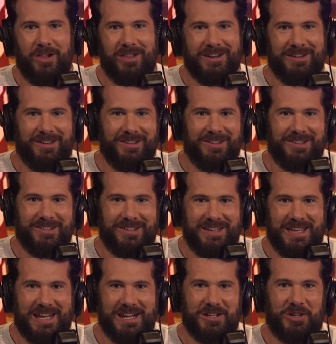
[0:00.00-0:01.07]
all
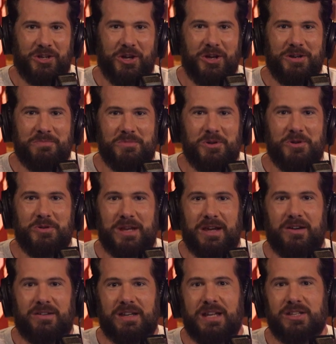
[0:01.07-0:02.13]
in a good mood
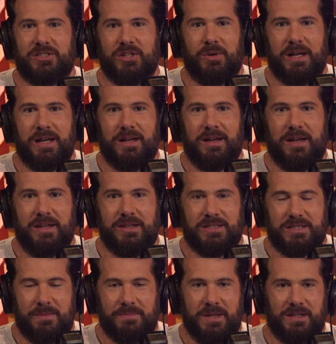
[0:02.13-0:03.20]
here today. So
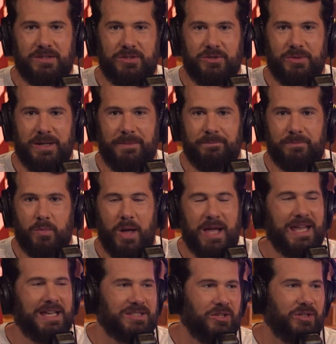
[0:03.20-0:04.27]
something to, well, I
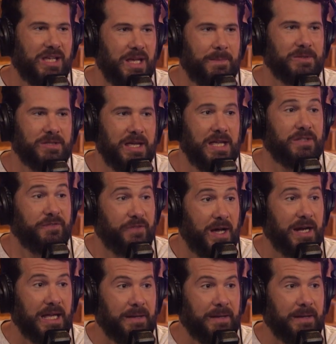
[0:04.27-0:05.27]
guess it'll keep us. It's funny.